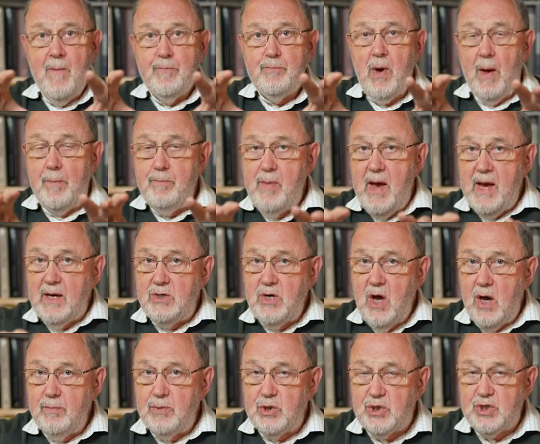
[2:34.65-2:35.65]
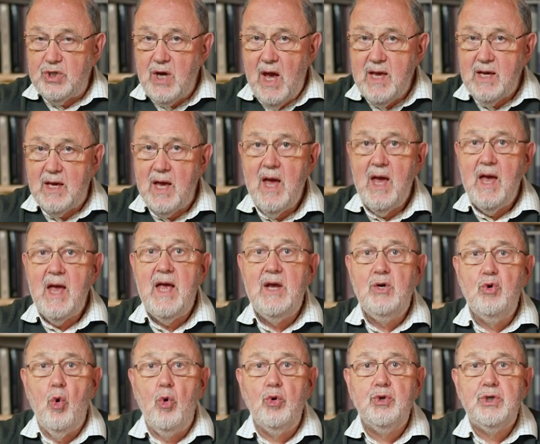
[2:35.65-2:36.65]
But make no mistake,
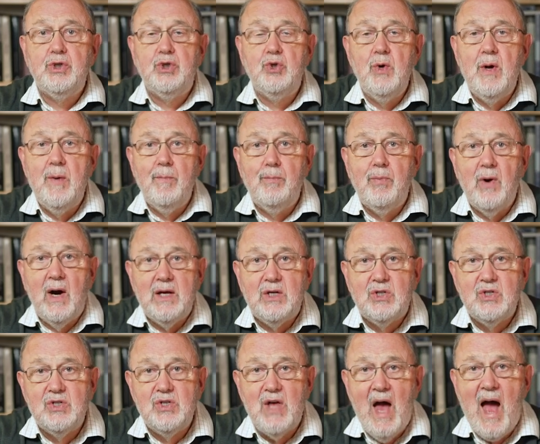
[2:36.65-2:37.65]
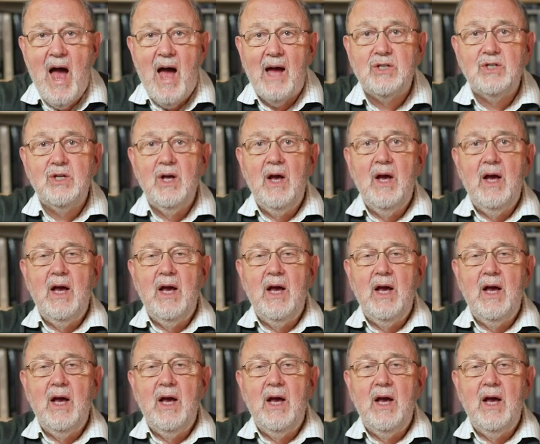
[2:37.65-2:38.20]
in order to embrace that,